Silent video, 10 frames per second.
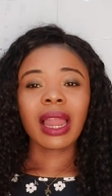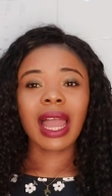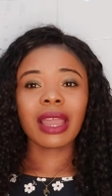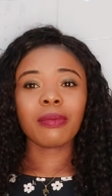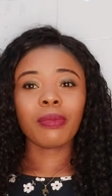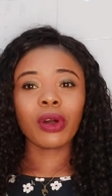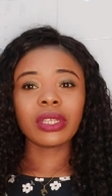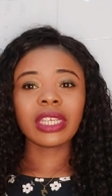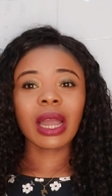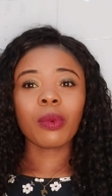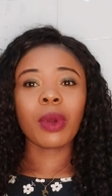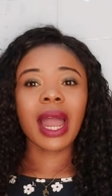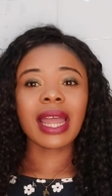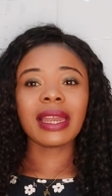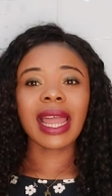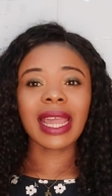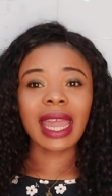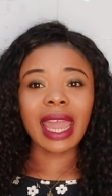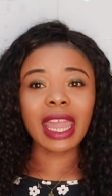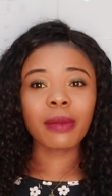like Body and White, like
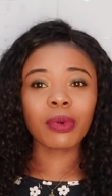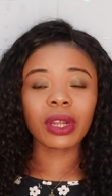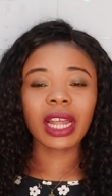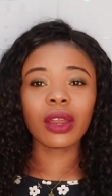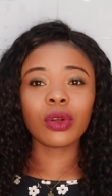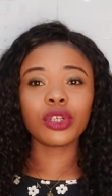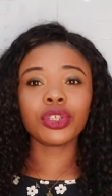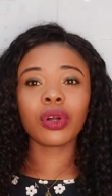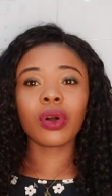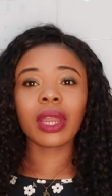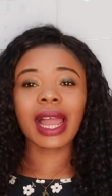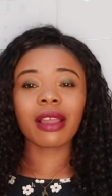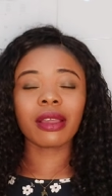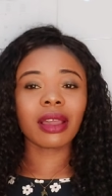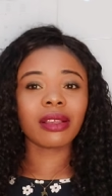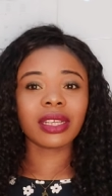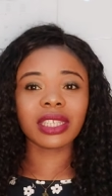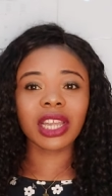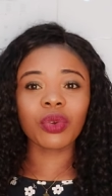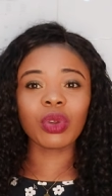KE Brother Lotion, like The
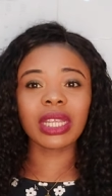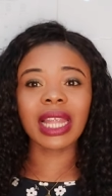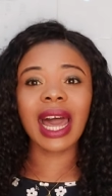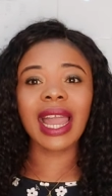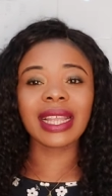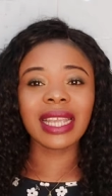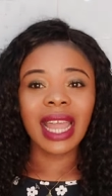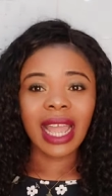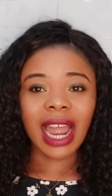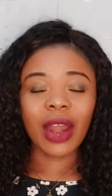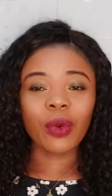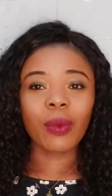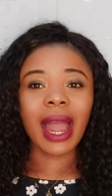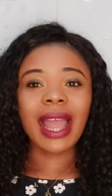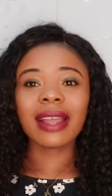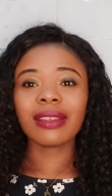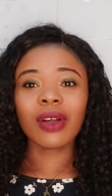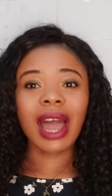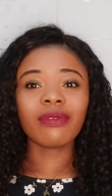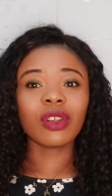Secret Life, Caro.
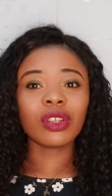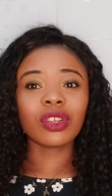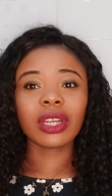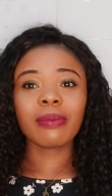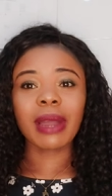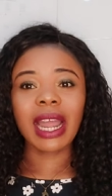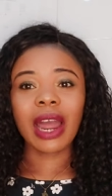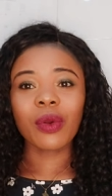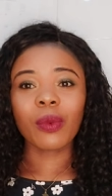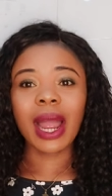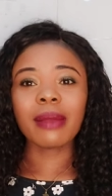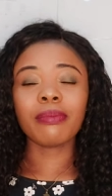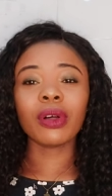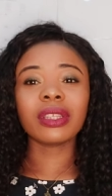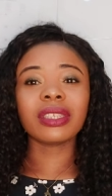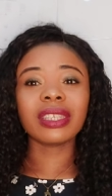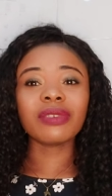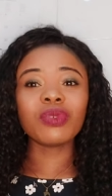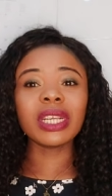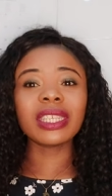No, I've not done about Caro, but
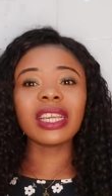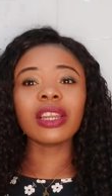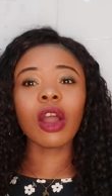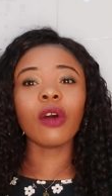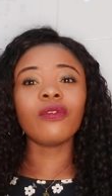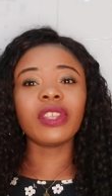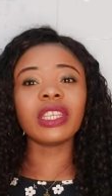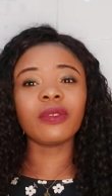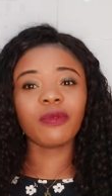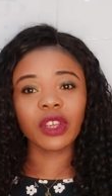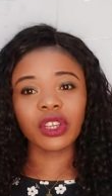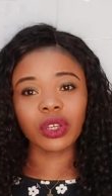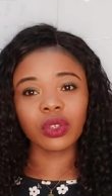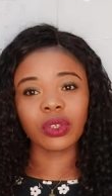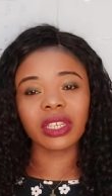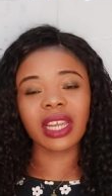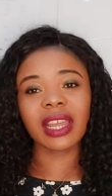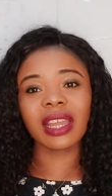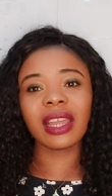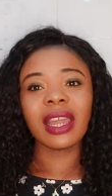the reason of this video
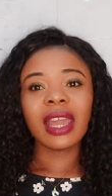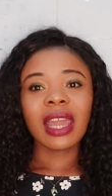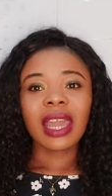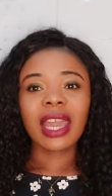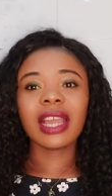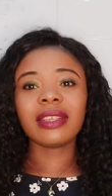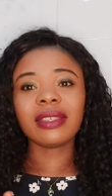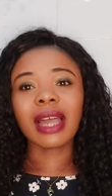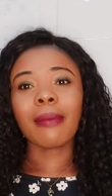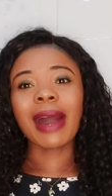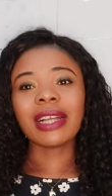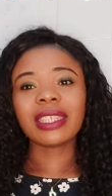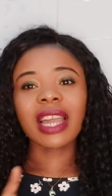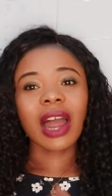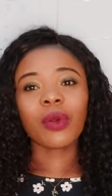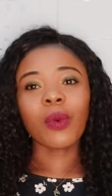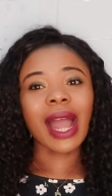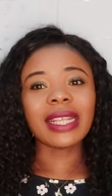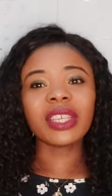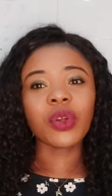today is about Caro
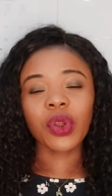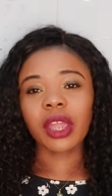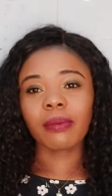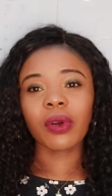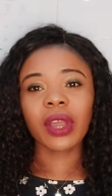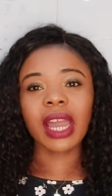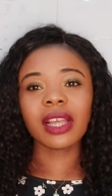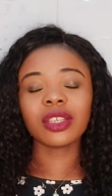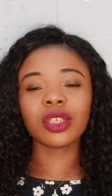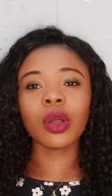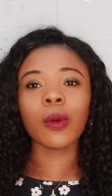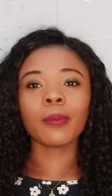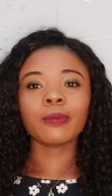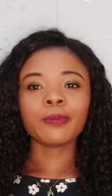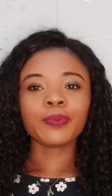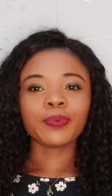White's cream, okay? So